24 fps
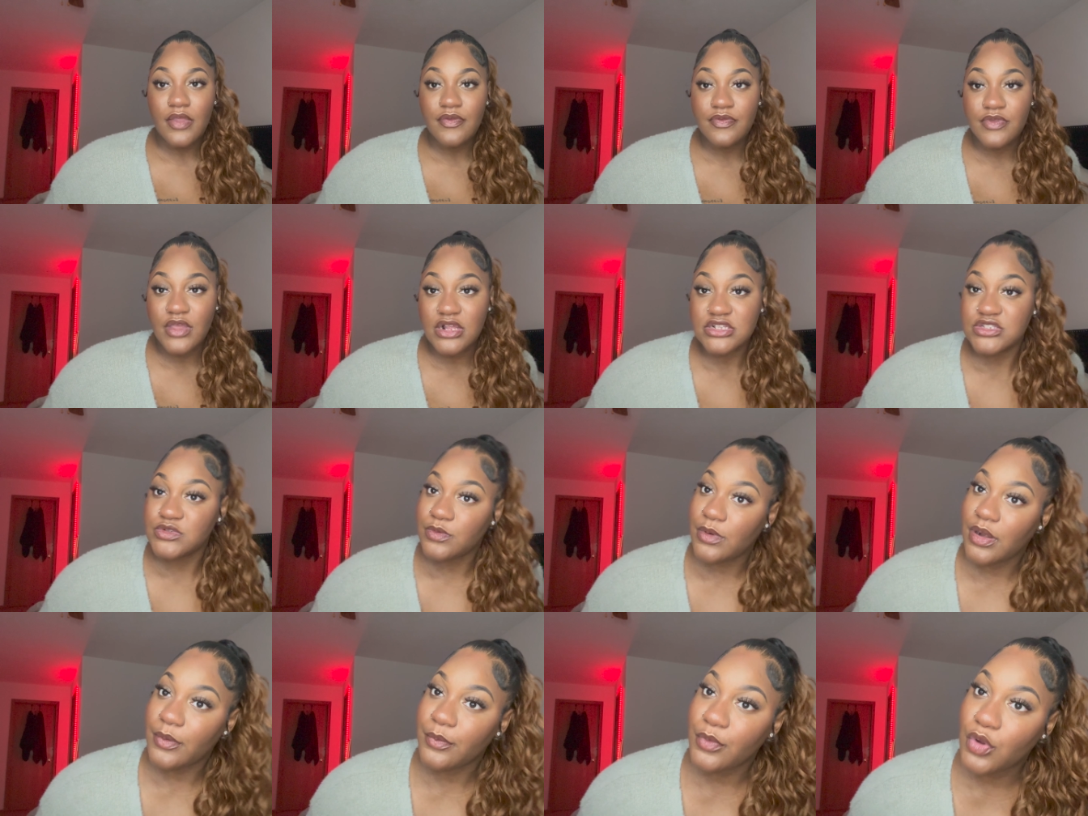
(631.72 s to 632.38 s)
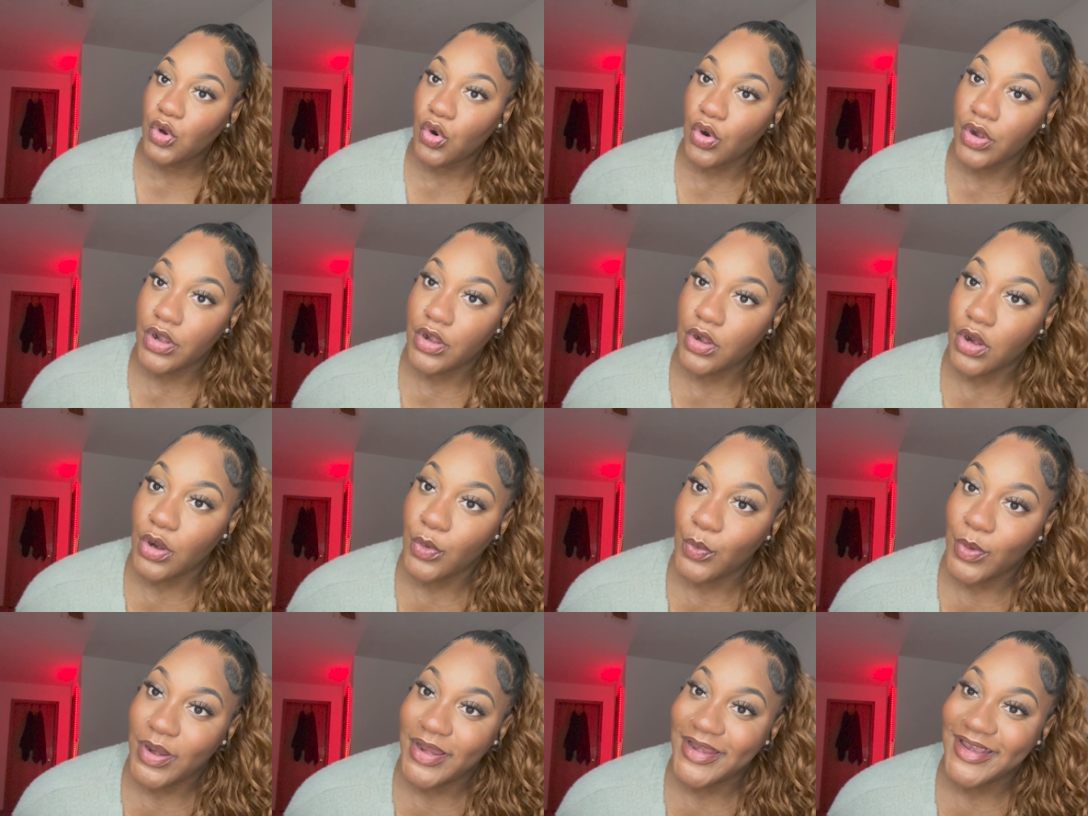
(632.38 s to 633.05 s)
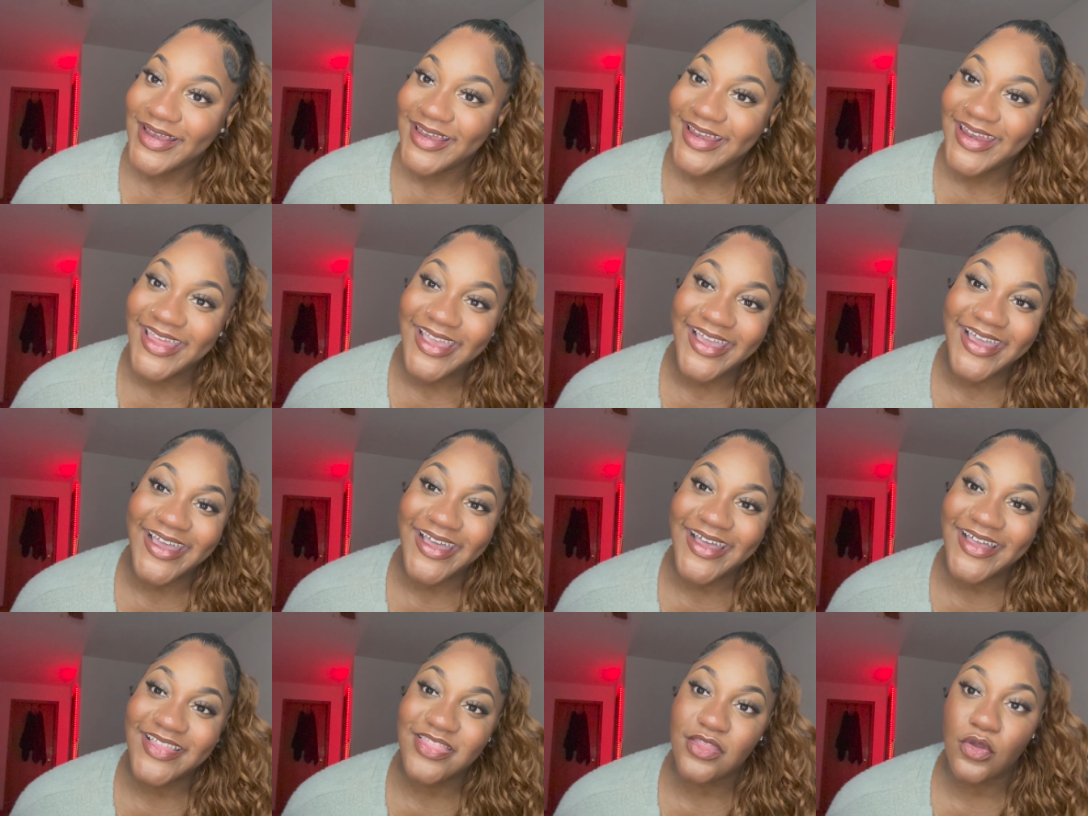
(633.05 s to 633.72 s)
That's what I'm recording on right
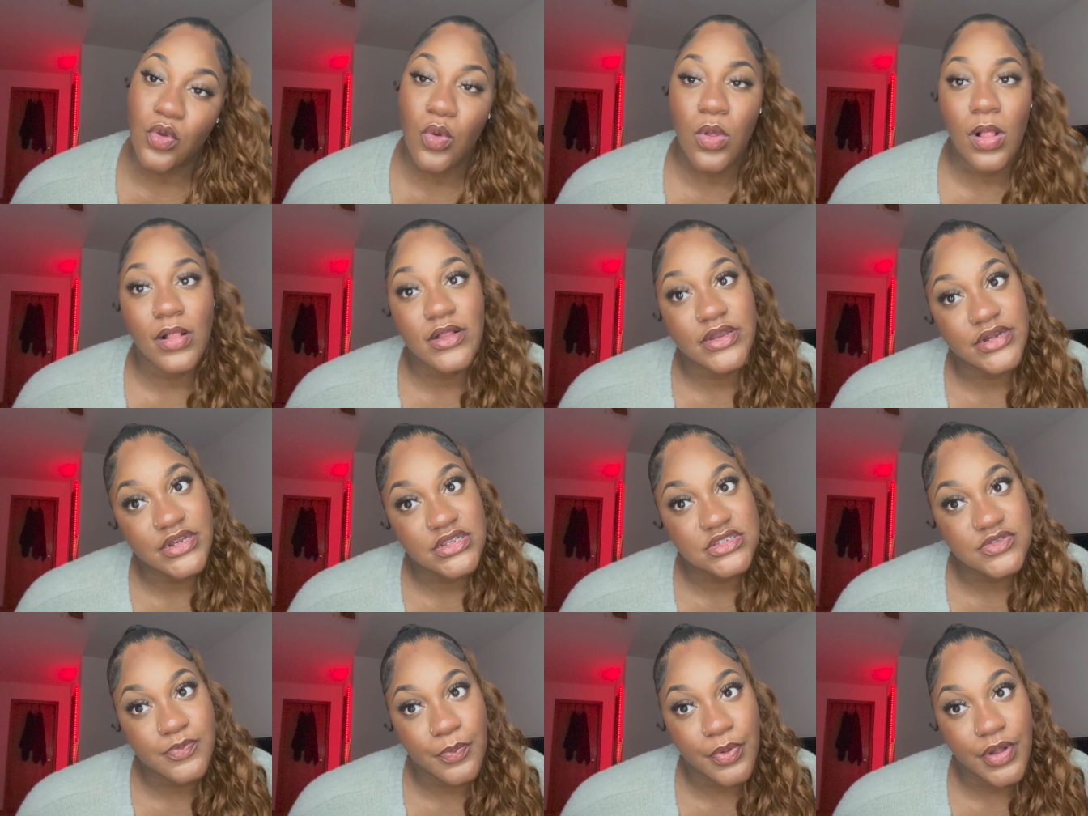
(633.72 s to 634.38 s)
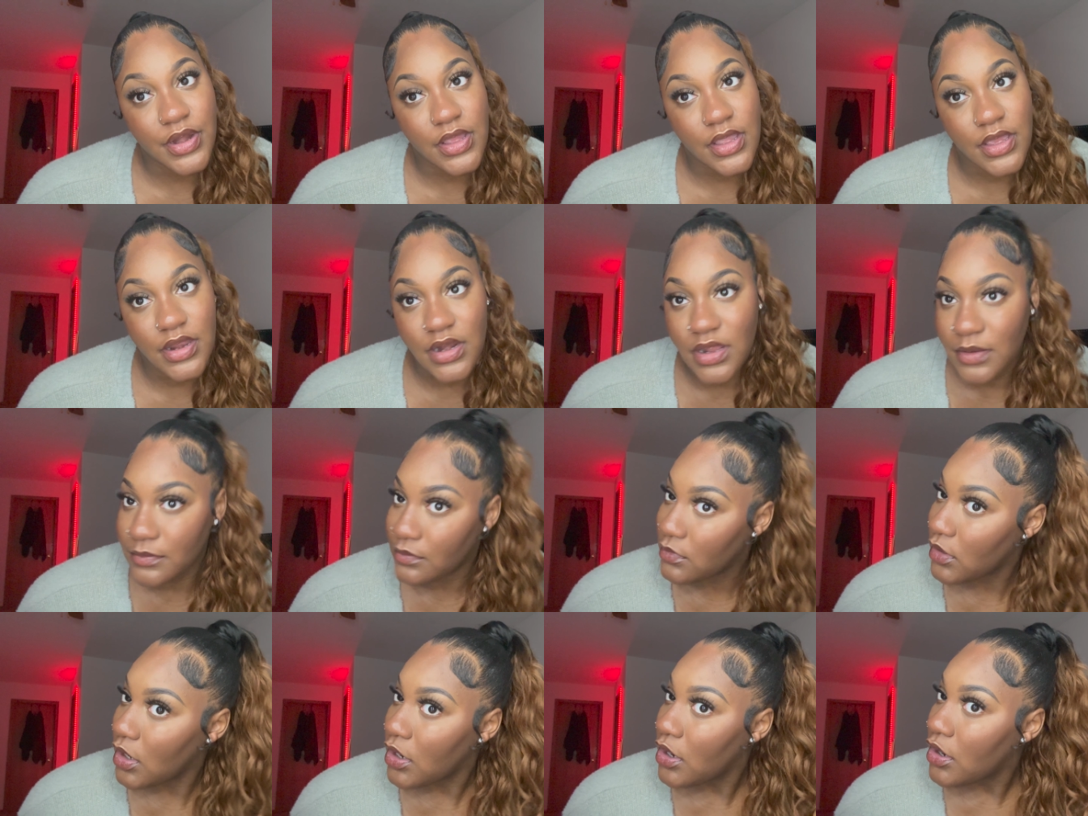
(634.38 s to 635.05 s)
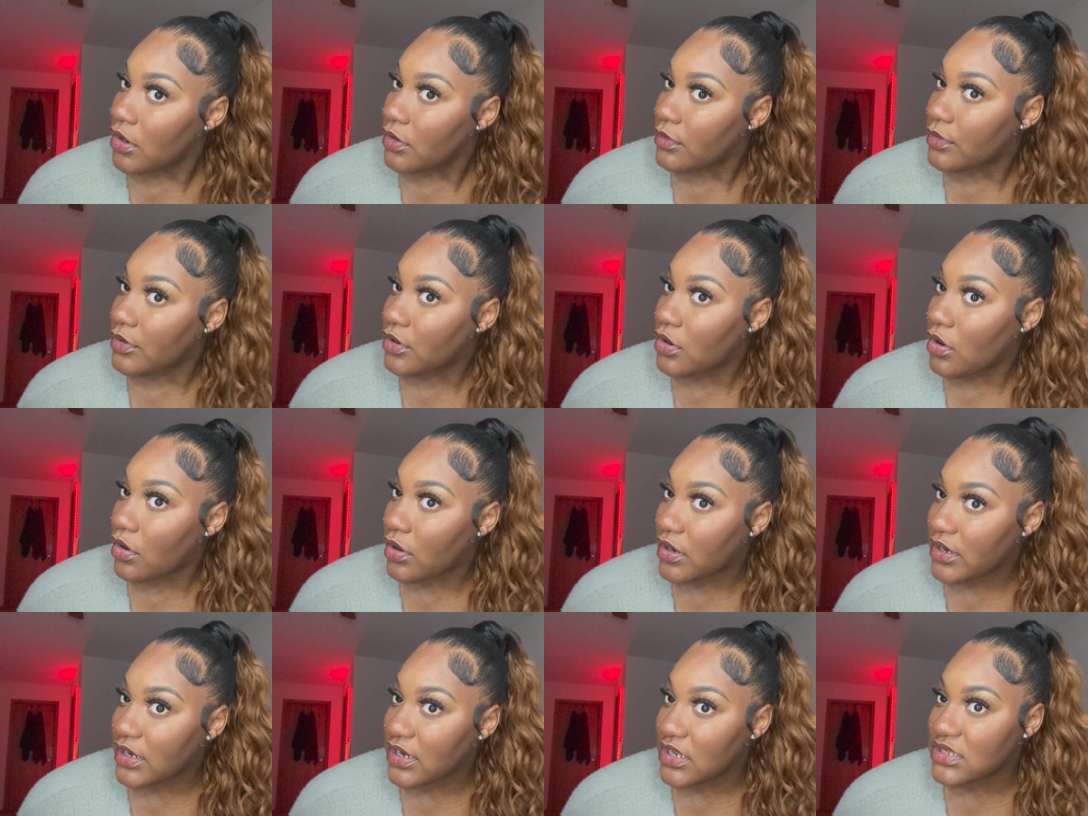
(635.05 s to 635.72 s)
now. The quality is pretty good. I'm
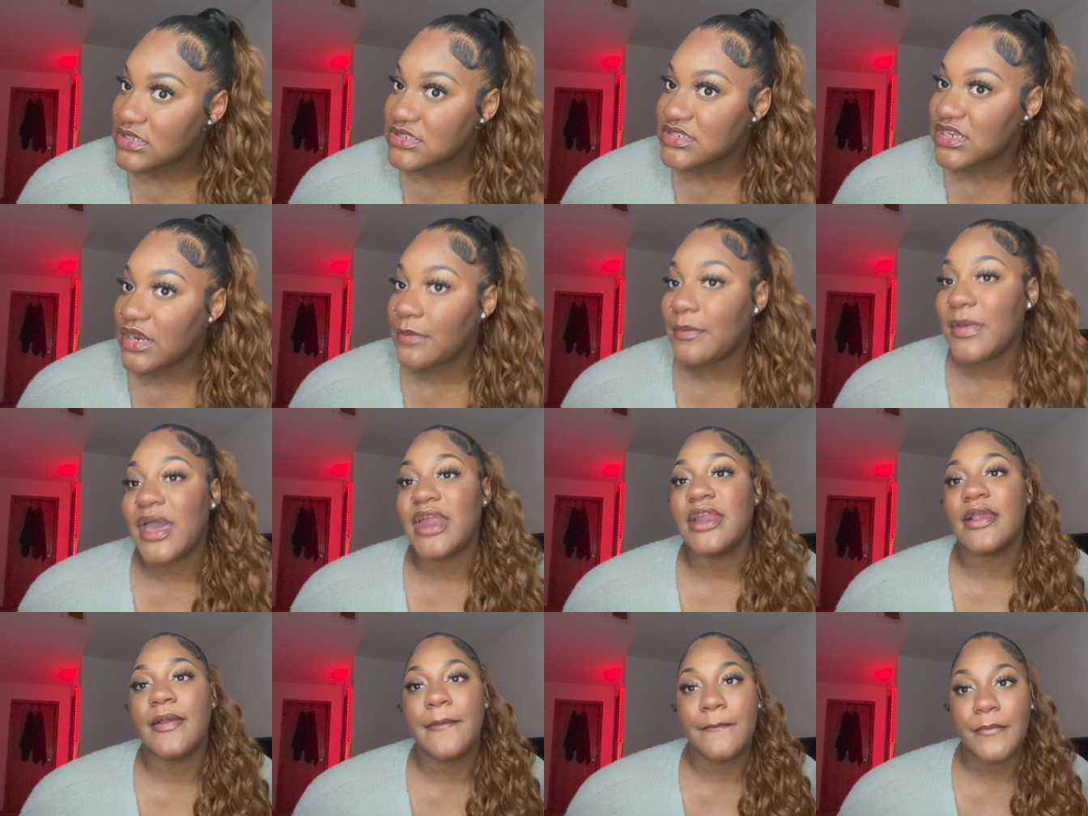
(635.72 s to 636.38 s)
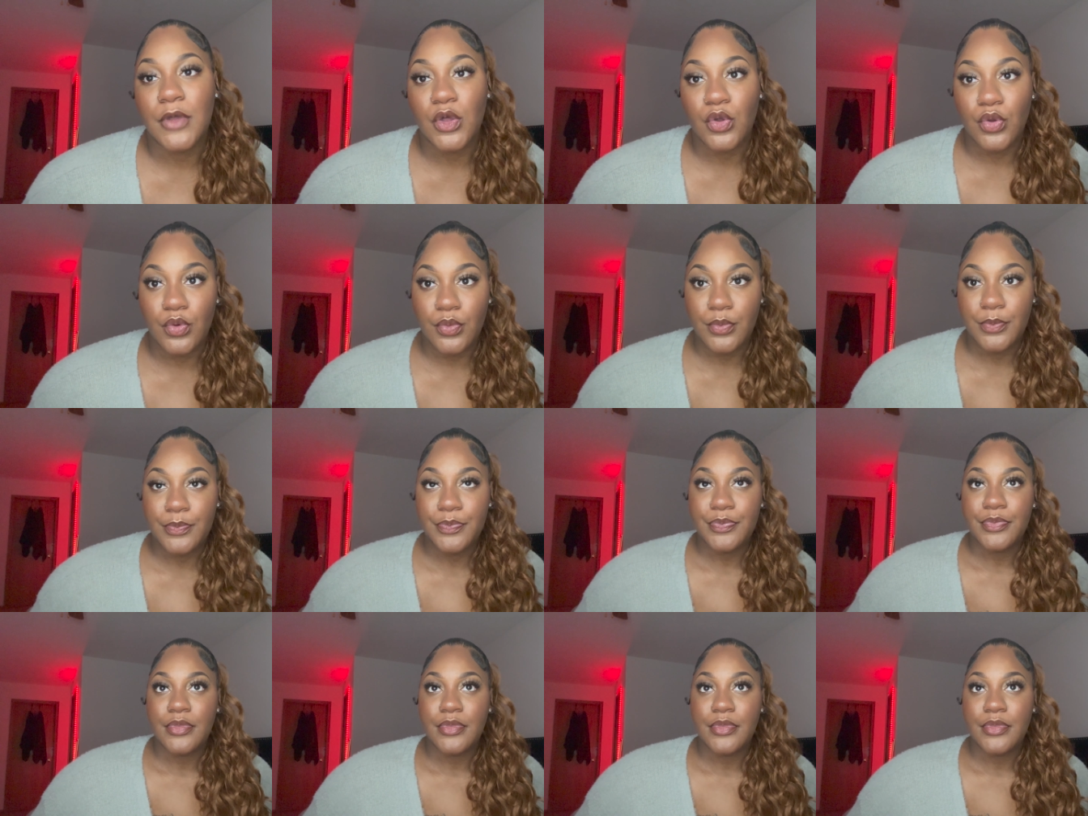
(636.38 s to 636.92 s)
recording in cinematic mode.